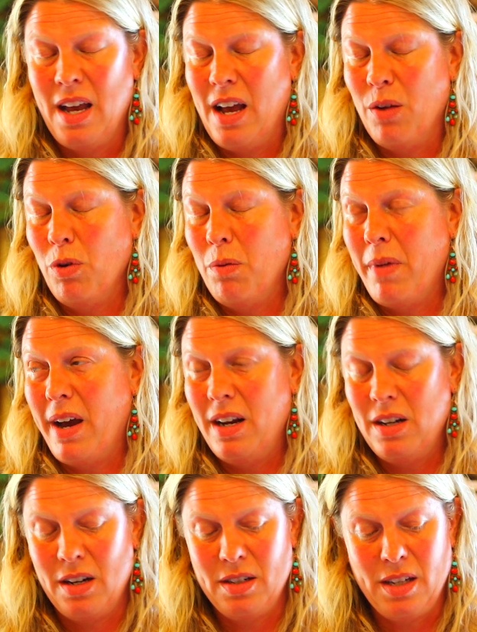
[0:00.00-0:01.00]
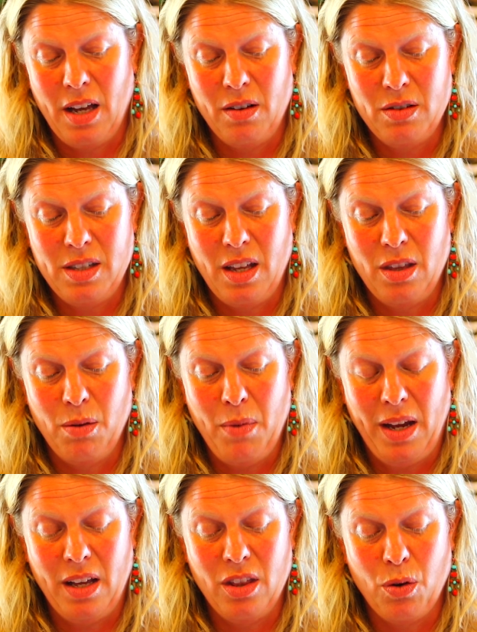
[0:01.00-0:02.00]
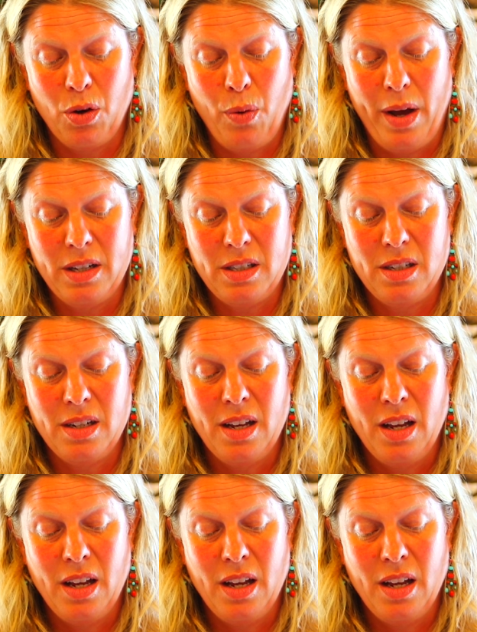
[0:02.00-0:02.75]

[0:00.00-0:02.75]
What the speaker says: and remind ourselves that they're making the request